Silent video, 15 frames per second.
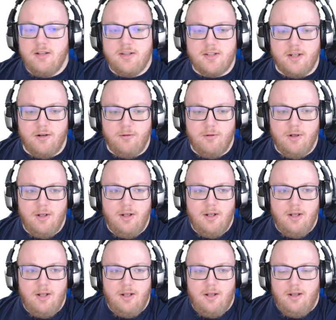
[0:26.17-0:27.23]
So,
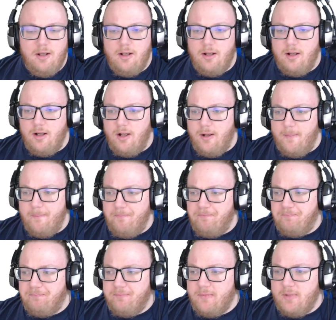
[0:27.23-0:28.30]

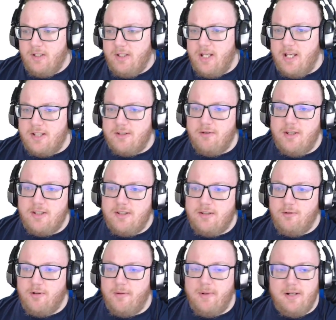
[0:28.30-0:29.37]
um... yeah, so this
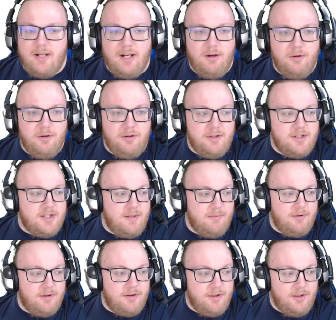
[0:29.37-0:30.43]
tournament held on
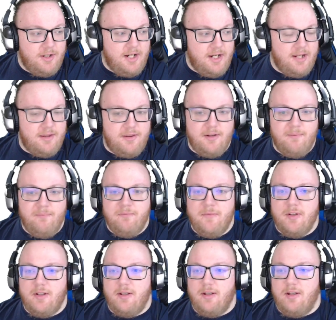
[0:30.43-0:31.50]
December thirtieth.
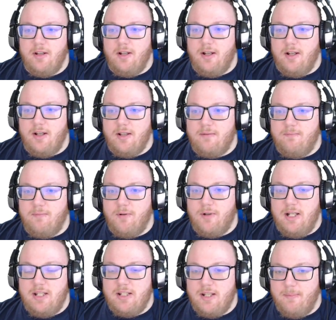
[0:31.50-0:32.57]
Uh,
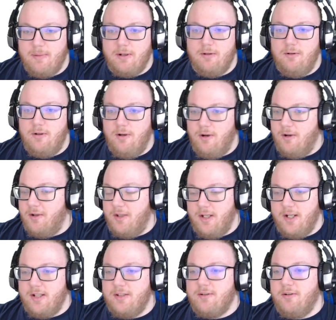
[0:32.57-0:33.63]
pretty typical
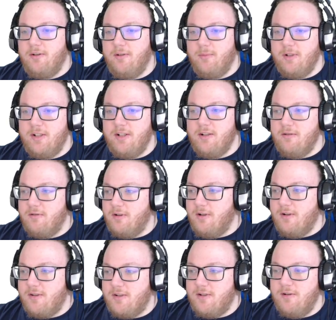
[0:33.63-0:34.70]
online tournament, you know,
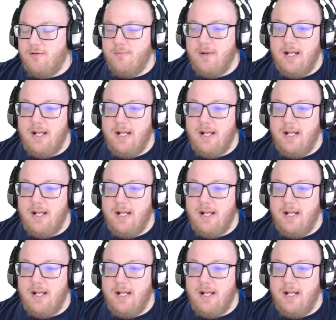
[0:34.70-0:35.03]
cost two